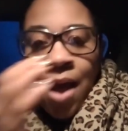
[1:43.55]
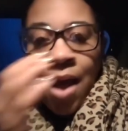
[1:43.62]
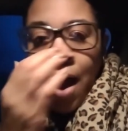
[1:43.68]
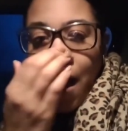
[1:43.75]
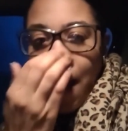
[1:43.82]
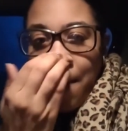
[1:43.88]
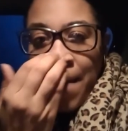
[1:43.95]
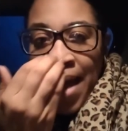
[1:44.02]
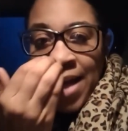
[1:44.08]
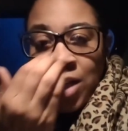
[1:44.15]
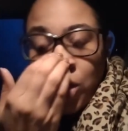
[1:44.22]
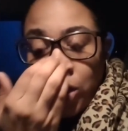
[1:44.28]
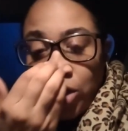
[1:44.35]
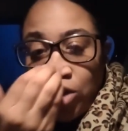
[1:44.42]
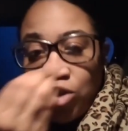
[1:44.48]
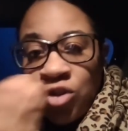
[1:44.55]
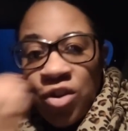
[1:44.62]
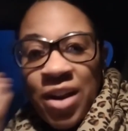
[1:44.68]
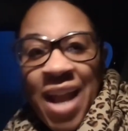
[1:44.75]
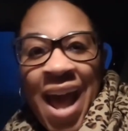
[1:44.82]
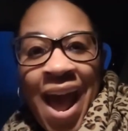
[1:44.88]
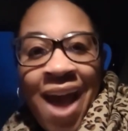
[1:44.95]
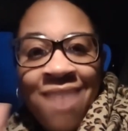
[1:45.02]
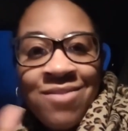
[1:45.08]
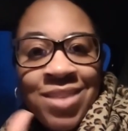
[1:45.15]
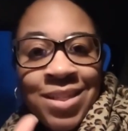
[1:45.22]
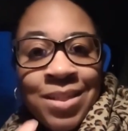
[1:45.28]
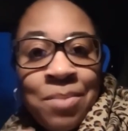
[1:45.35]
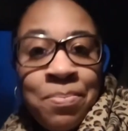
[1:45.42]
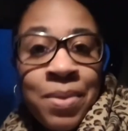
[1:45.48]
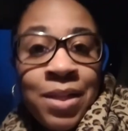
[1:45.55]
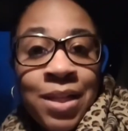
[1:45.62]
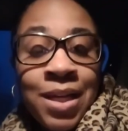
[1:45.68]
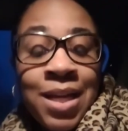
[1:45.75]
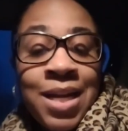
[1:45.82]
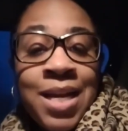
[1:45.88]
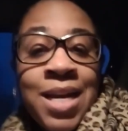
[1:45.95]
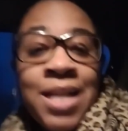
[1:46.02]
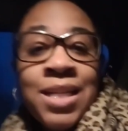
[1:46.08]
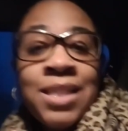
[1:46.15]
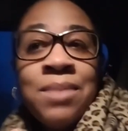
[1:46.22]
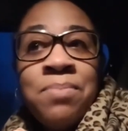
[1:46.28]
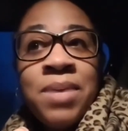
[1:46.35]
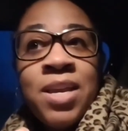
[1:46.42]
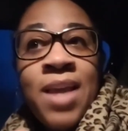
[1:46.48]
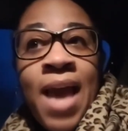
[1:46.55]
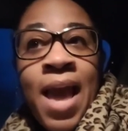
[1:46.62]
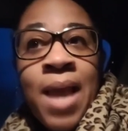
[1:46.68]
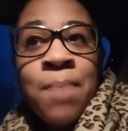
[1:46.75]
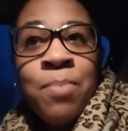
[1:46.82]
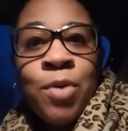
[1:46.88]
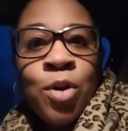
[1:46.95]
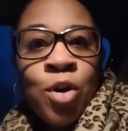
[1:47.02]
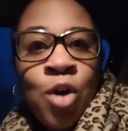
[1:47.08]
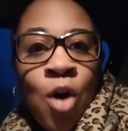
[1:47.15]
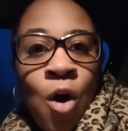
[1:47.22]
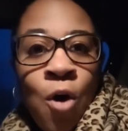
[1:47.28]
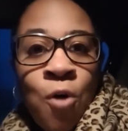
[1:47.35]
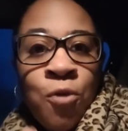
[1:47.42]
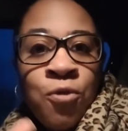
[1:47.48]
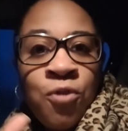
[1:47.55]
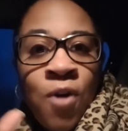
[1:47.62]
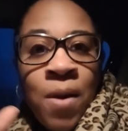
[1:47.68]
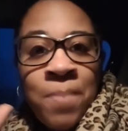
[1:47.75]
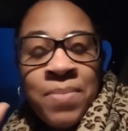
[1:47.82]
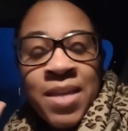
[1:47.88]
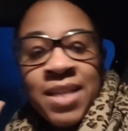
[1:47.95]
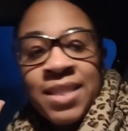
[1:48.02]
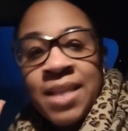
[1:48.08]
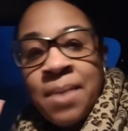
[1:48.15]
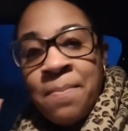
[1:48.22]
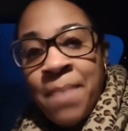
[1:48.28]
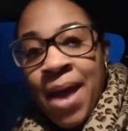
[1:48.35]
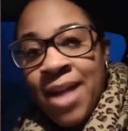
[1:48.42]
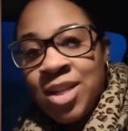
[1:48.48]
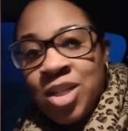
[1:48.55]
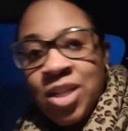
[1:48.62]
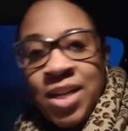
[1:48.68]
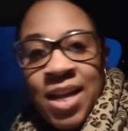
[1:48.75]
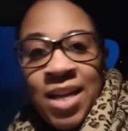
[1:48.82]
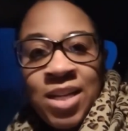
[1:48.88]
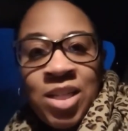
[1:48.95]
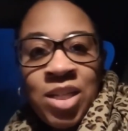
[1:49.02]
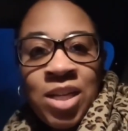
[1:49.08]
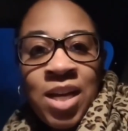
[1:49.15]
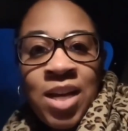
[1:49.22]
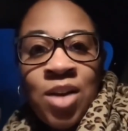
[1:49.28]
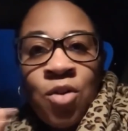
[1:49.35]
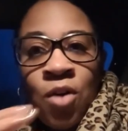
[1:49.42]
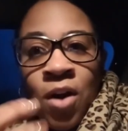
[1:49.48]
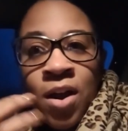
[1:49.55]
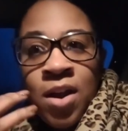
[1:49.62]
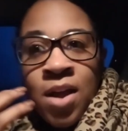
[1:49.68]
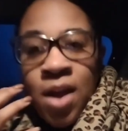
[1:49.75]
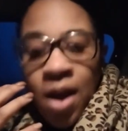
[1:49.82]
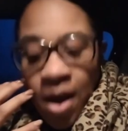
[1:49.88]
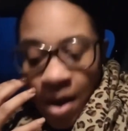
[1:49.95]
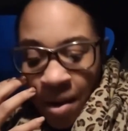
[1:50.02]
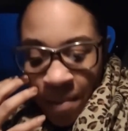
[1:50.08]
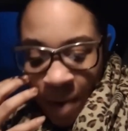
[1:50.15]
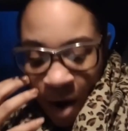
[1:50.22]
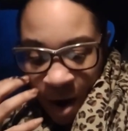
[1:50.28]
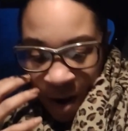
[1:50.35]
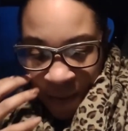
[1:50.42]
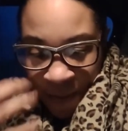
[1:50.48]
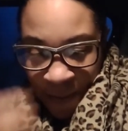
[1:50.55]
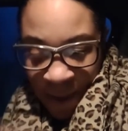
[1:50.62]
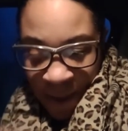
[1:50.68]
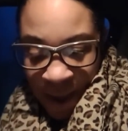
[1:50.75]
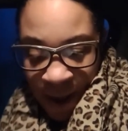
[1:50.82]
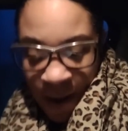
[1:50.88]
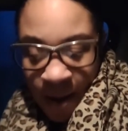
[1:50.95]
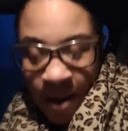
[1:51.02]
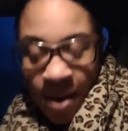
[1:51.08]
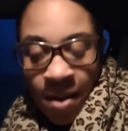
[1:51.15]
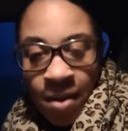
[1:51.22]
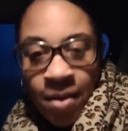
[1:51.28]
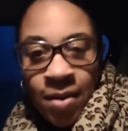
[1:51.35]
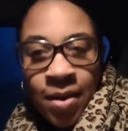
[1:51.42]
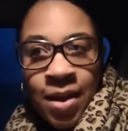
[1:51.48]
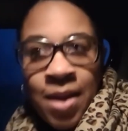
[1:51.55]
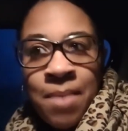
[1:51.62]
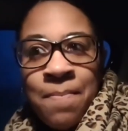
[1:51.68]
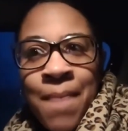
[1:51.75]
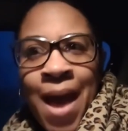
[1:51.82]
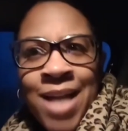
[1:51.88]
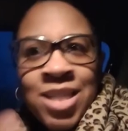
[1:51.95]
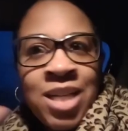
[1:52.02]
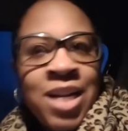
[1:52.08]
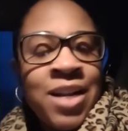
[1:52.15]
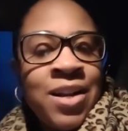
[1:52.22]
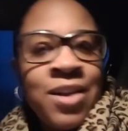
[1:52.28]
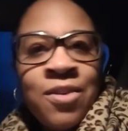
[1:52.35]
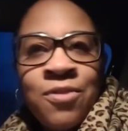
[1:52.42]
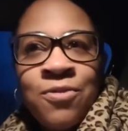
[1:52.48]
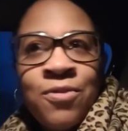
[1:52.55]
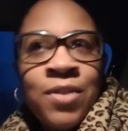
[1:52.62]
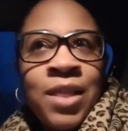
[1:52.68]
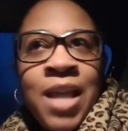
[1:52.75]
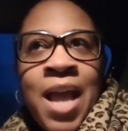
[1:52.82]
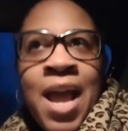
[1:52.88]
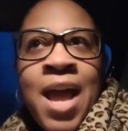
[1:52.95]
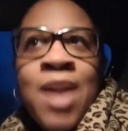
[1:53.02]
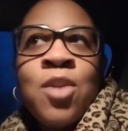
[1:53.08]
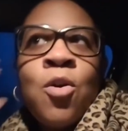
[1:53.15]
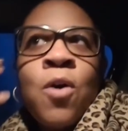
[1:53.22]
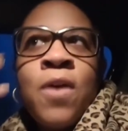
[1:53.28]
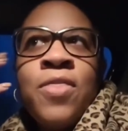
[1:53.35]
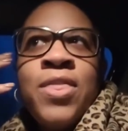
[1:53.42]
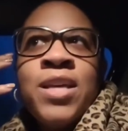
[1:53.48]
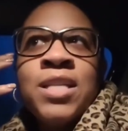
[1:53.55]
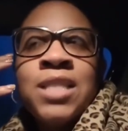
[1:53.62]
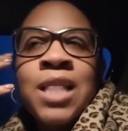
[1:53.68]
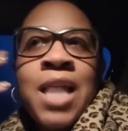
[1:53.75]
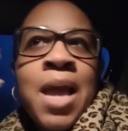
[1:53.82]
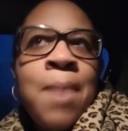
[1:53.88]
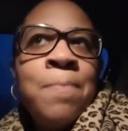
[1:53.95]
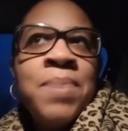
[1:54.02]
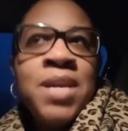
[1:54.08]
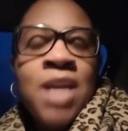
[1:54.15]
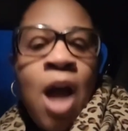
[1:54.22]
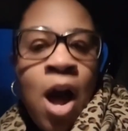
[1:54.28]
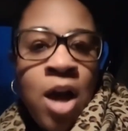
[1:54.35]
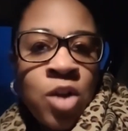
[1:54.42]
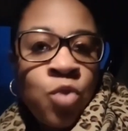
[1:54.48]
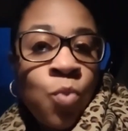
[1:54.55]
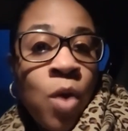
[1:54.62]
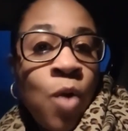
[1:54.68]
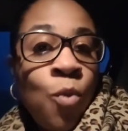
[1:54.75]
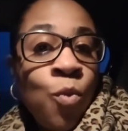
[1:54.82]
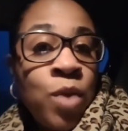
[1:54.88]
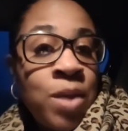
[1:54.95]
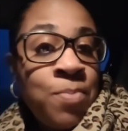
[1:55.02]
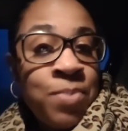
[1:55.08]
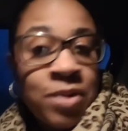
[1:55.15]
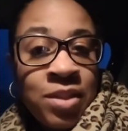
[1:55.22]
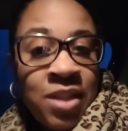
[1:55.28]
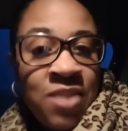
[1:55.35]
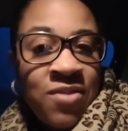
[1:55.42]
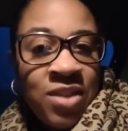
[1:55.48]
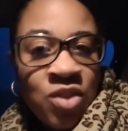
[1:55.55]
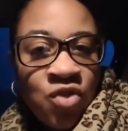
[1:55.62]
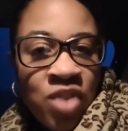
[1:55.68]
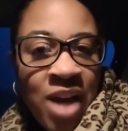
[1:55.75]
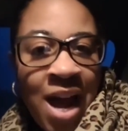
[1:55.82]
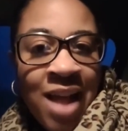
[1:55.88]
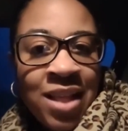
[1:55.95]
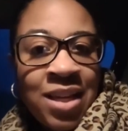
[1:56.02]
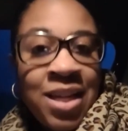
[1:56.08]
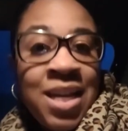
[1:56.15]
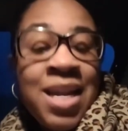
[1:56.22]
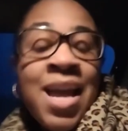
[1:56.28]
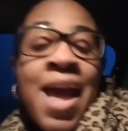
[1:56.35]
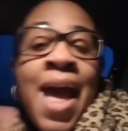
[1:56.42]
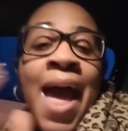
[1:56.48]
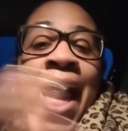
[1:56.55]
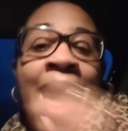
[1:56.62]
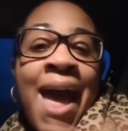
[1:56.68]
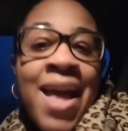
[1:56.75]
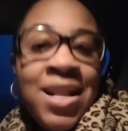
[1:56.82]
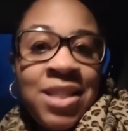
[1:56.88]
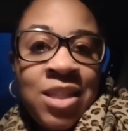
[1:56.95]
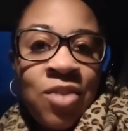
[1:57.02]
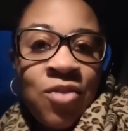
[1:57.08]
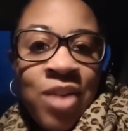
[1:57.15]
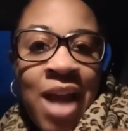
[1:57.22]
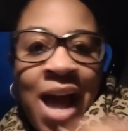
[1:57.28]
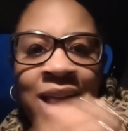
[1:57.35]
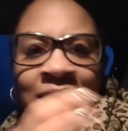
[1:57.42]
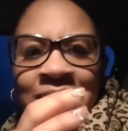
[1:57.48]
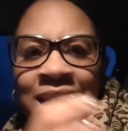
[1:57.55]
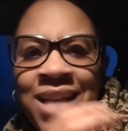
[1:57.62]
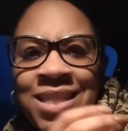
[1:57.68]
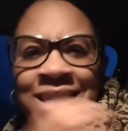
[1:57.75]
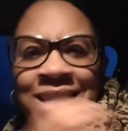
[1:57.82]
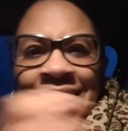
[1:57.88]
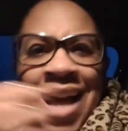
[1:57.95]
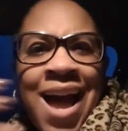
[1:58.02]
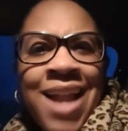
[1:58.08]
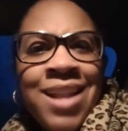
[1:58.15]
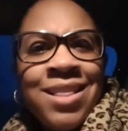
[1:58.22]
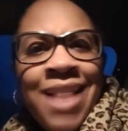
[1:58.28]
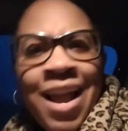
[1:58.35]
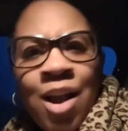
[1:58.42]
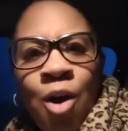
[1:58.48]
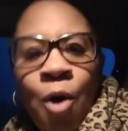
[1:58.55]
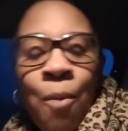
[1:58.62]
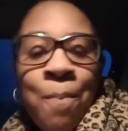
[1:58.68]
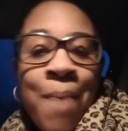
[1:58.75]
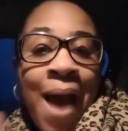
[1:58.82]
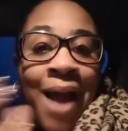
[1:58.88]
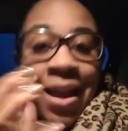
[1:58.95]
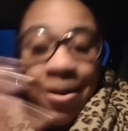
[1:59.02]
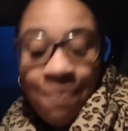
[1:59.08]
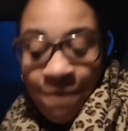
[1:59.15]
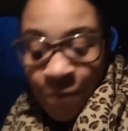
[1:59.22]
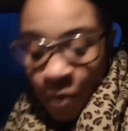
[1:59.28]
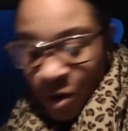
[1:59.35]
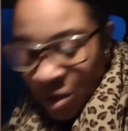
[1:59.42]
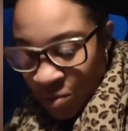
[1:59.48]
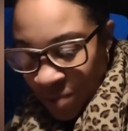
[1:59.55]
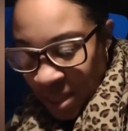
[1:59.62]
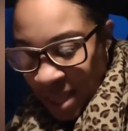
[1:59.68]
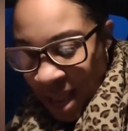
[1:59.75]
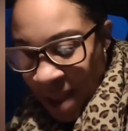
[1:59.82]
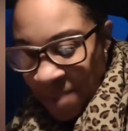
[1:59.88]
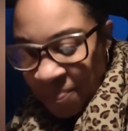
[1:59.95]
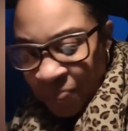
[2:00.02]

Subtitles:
And children have this ability to be able to go from this imagination or our imaginative land, or this land beyond what we perceive as reality, and to reality, and to kind of like go back and forth with that.